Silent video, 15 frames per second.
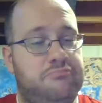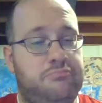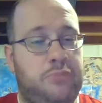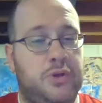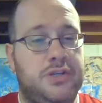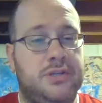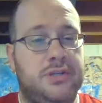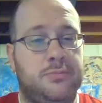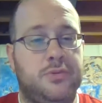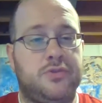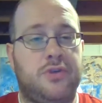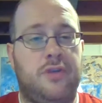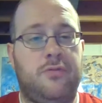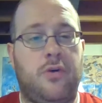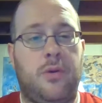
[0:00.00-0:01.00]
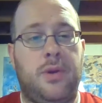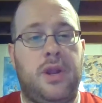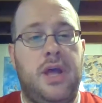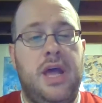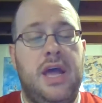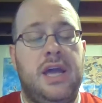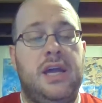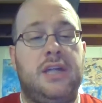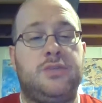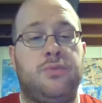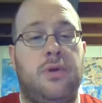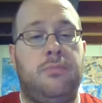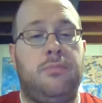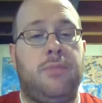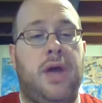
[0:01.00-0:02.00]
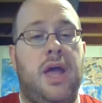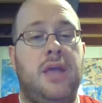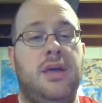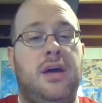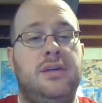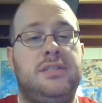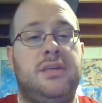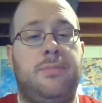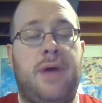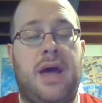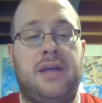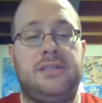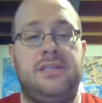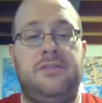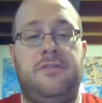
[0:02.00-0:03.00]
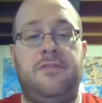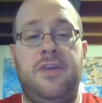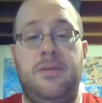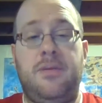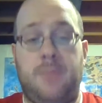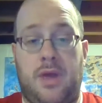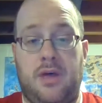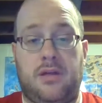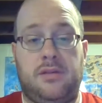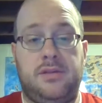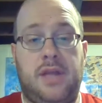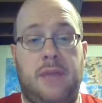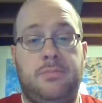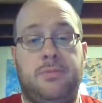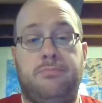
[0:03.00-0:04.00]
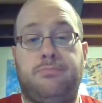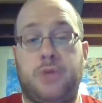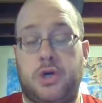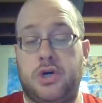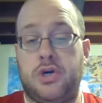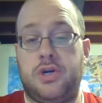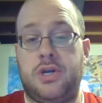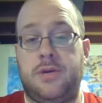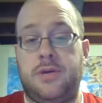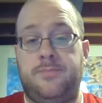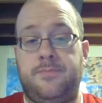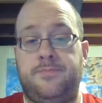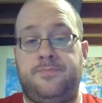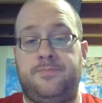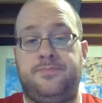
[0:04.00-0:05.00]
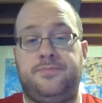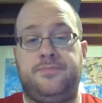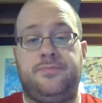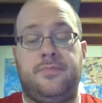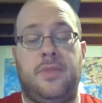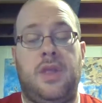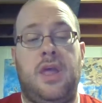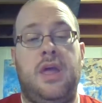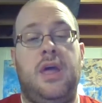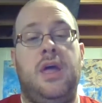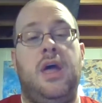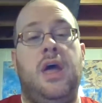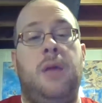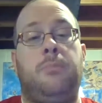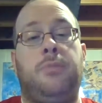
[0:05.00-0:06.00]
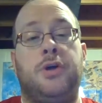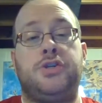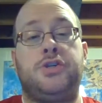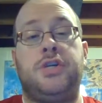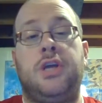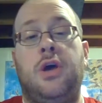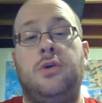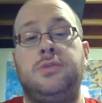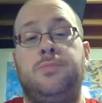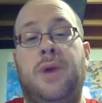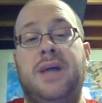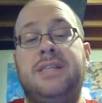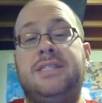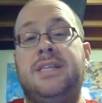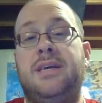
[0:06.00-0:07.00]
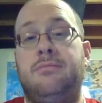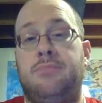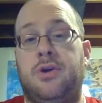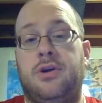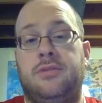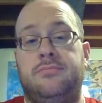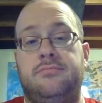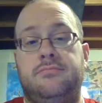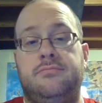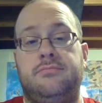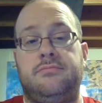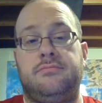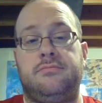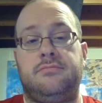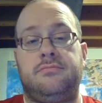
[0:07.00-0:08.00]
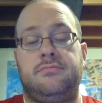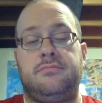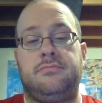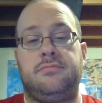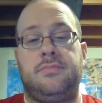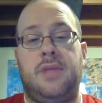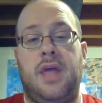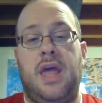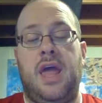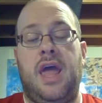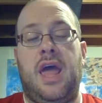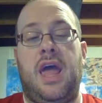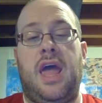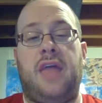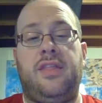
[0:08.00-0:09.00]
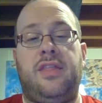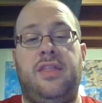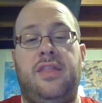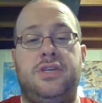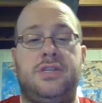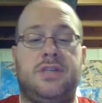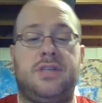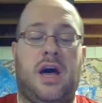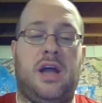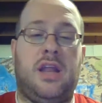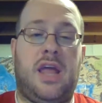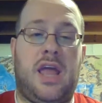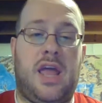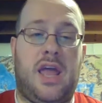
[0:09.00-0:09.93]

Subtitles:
Pretty simple, straightforward. It's run by a young tabaxi female named Bird, but she goes by Timber. And then she's got